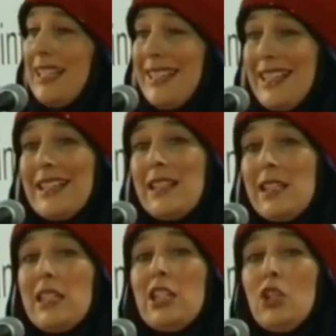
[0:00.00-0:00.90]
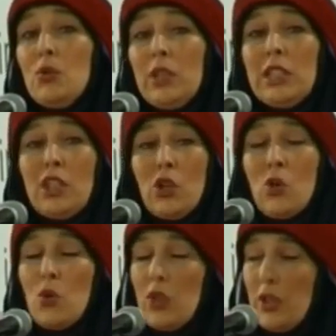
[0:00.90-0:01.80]
this is the stoning
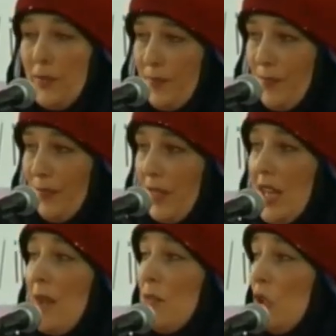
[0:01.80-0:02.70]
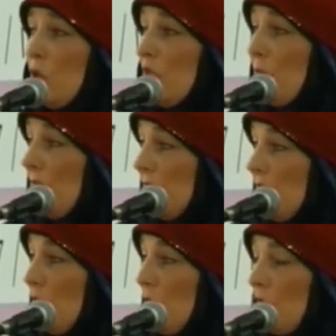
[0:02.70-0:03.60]
corner. I'm going to be
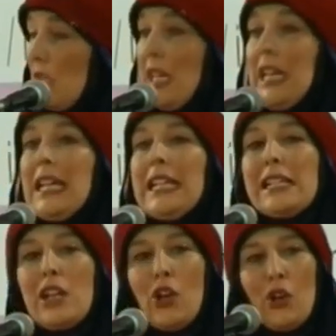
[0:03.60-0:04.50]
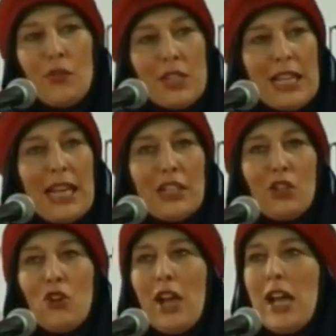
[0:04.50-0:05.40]
stoned. He's gone off to get
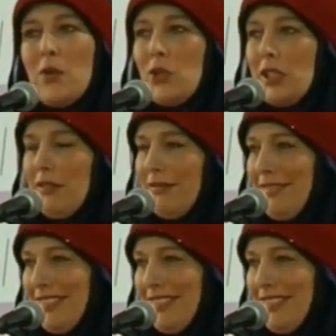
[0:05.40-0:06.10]
a crowd.